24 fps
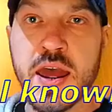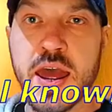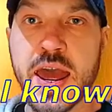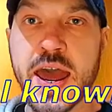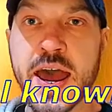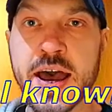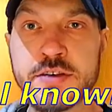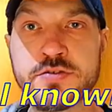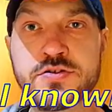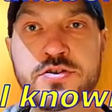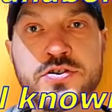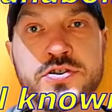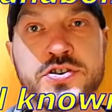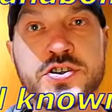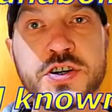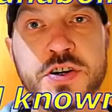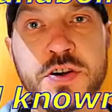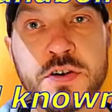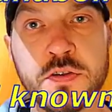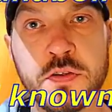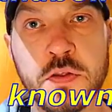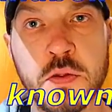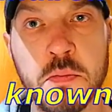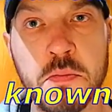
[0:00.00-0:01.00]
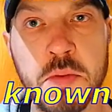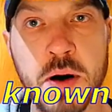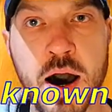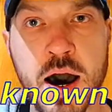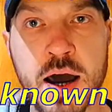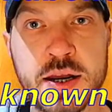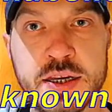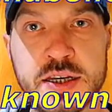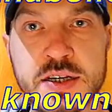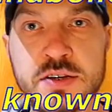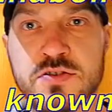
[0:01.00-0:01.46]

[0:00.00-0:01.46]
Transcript: estrogen in the body.